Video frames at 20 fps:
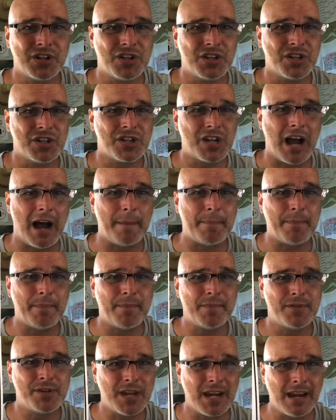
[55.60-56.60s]
top
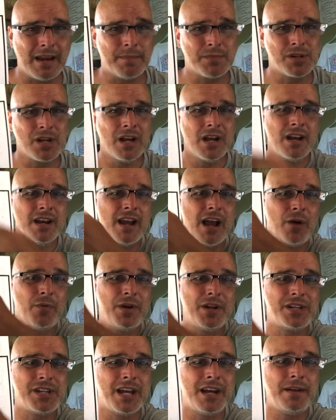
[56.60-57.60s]
teams. Now, we
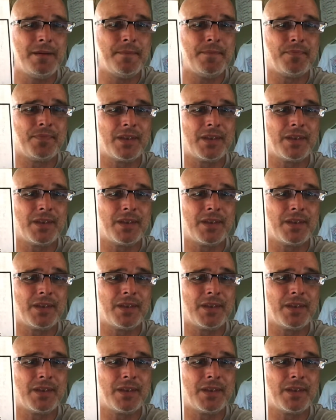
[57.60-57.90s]
did